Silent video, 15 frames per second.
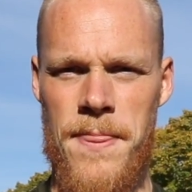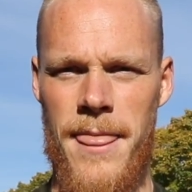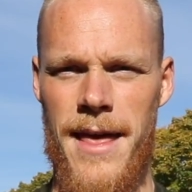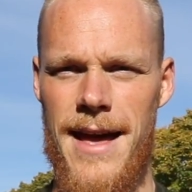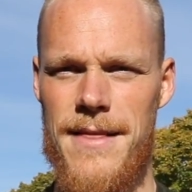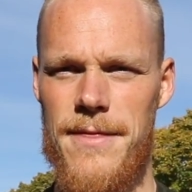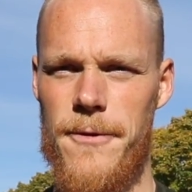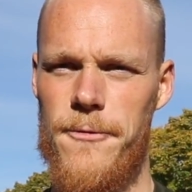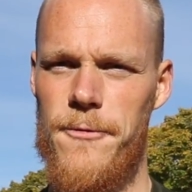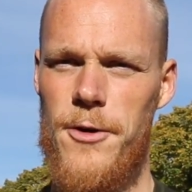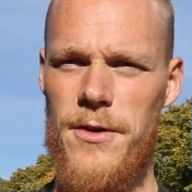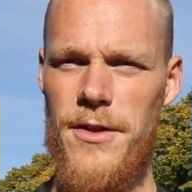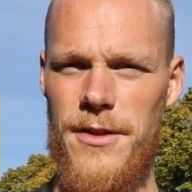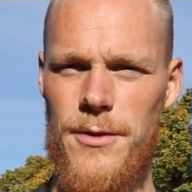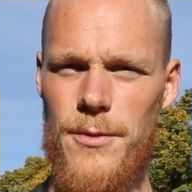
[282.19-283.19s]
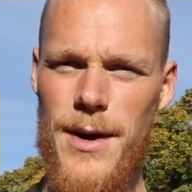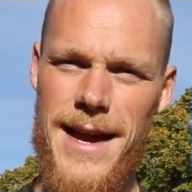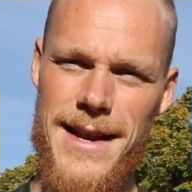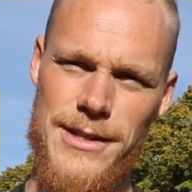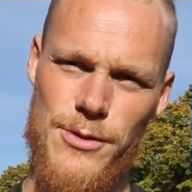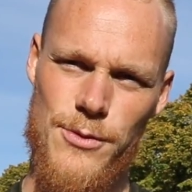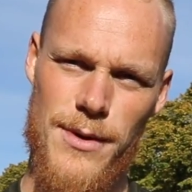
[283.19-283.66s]
And the further the
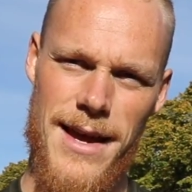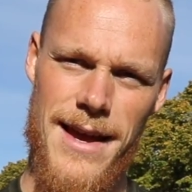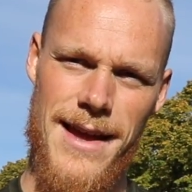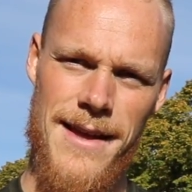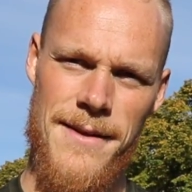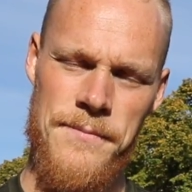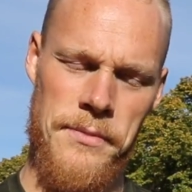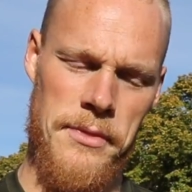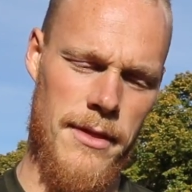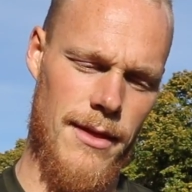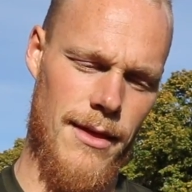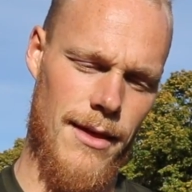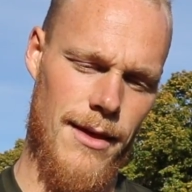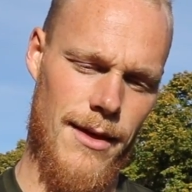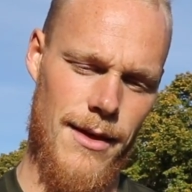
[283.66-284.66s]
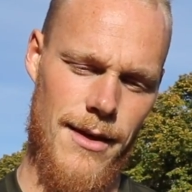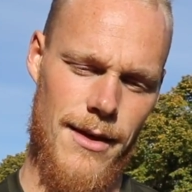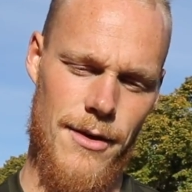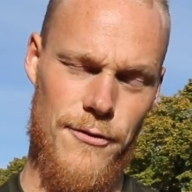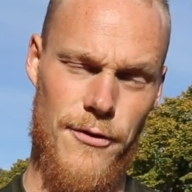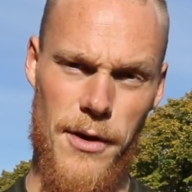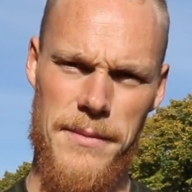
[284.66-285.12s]
weight is away
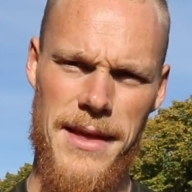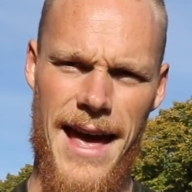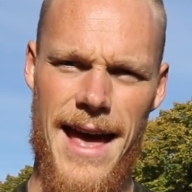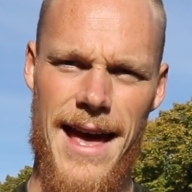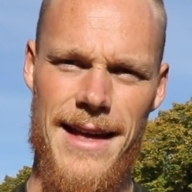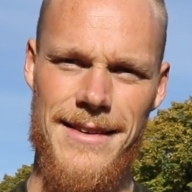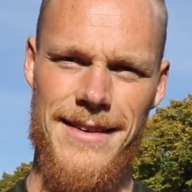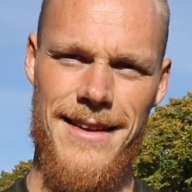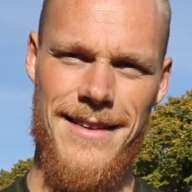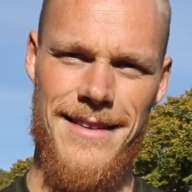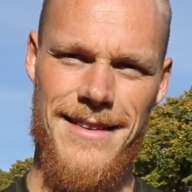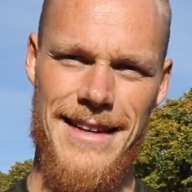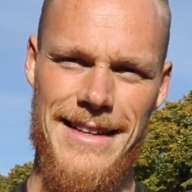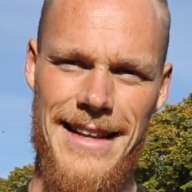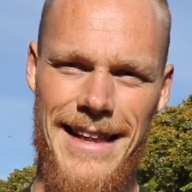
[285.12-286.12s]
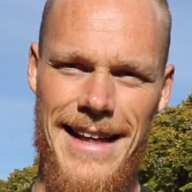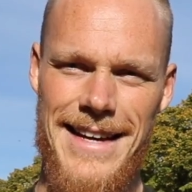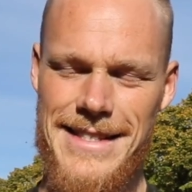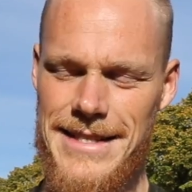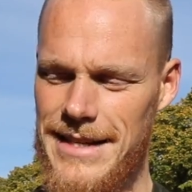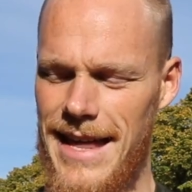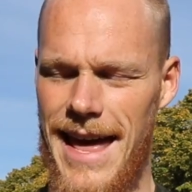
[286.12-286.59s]
from the hand, and the
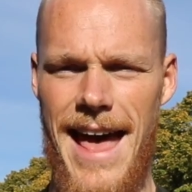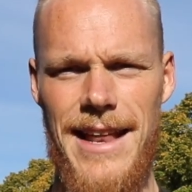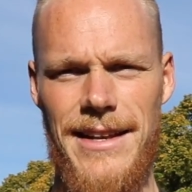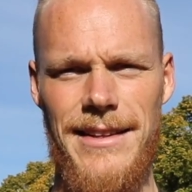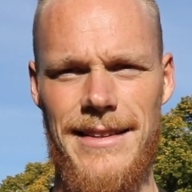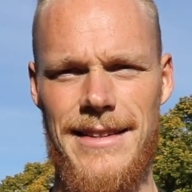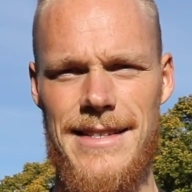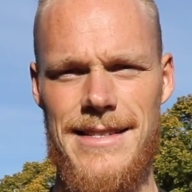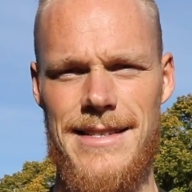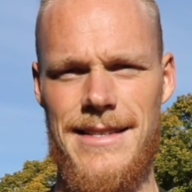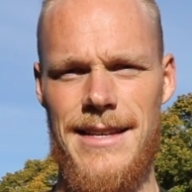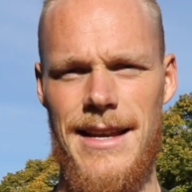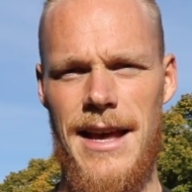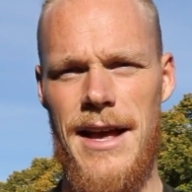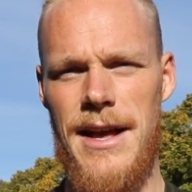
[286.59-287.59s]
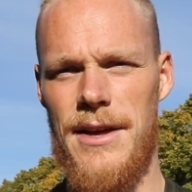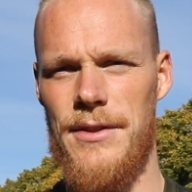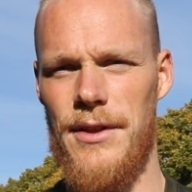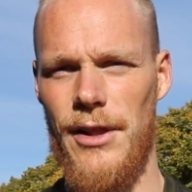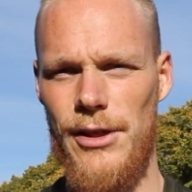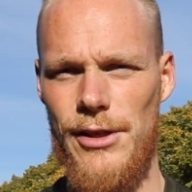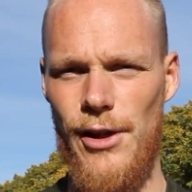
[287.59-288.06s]
lighter the handle is,
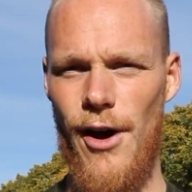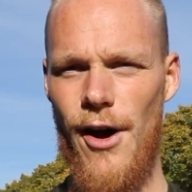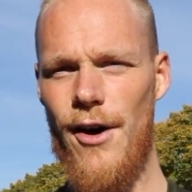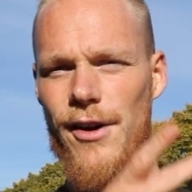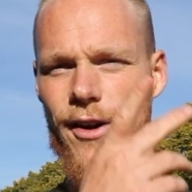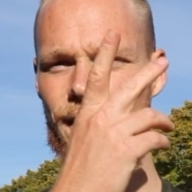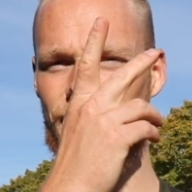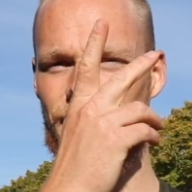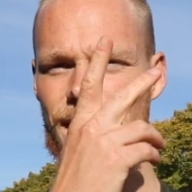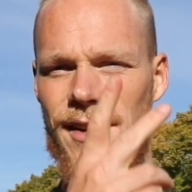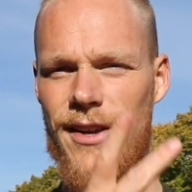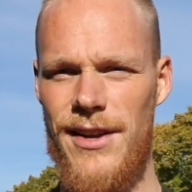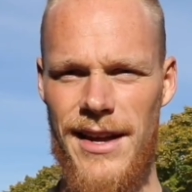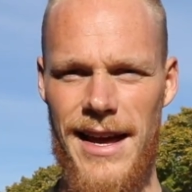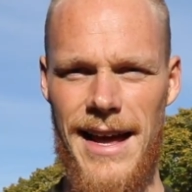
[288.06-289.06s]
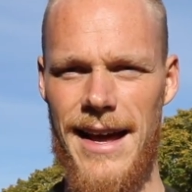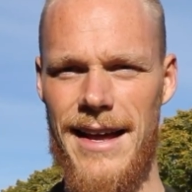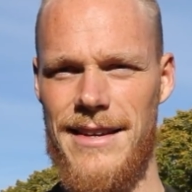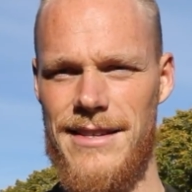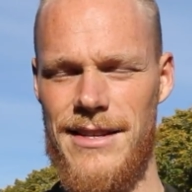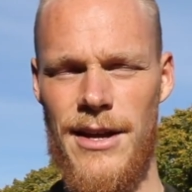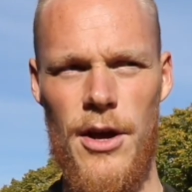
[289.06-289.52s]
the longer
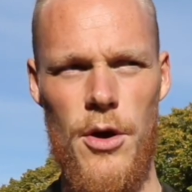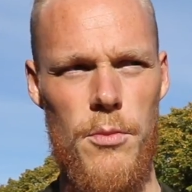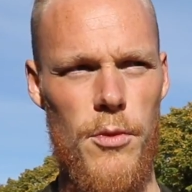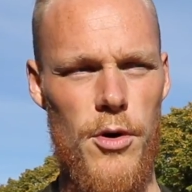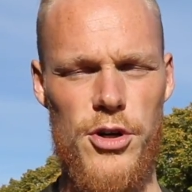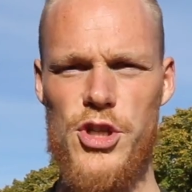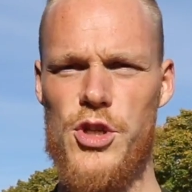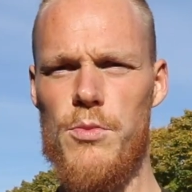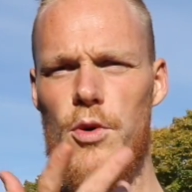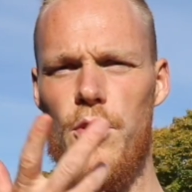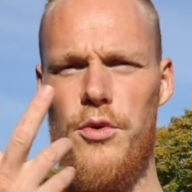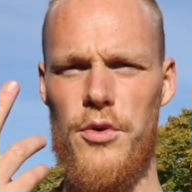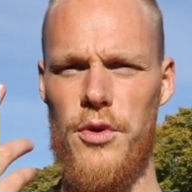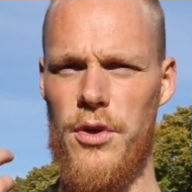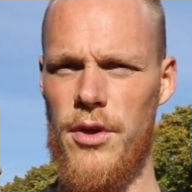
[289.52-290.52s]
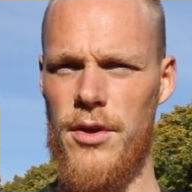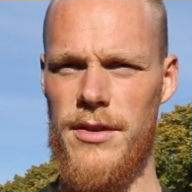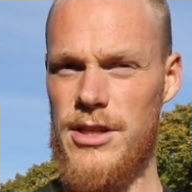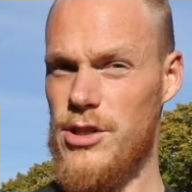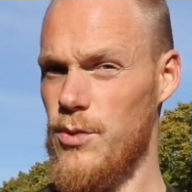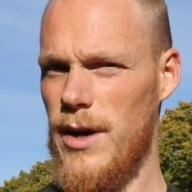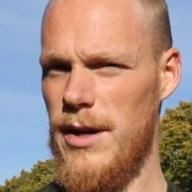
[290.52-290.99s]
and more smooth the
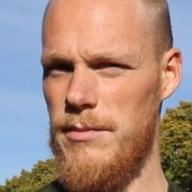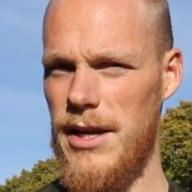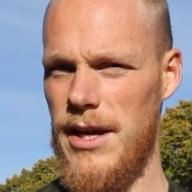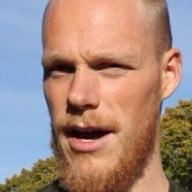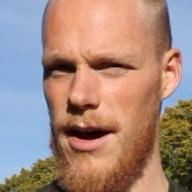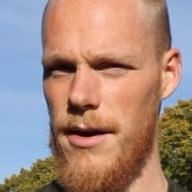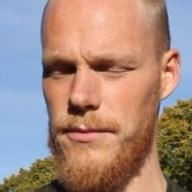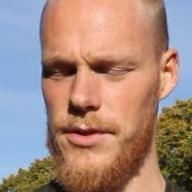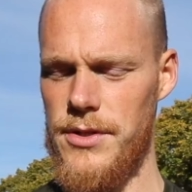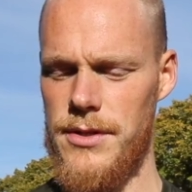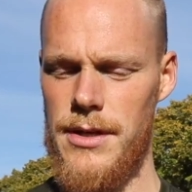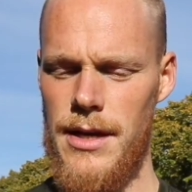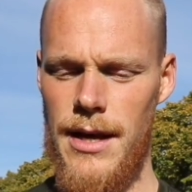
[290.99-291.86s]
swing becomes.